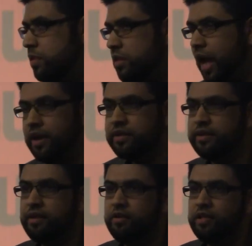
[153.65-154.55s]
Not
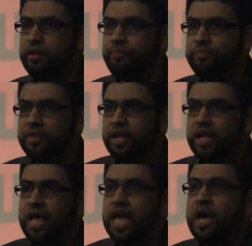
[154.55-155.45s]
necessarily.
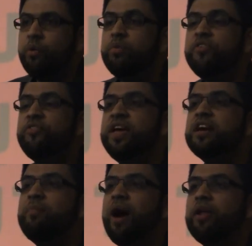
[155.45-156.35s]
When we
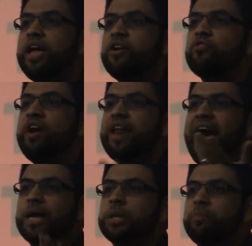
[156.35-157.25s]
think about a great
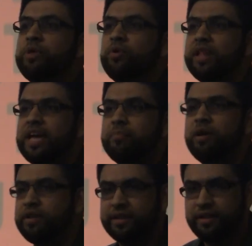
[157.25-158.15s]
attribute like
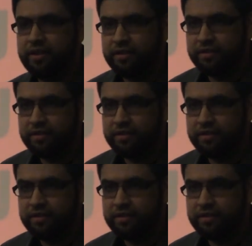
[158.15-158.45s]
mercy,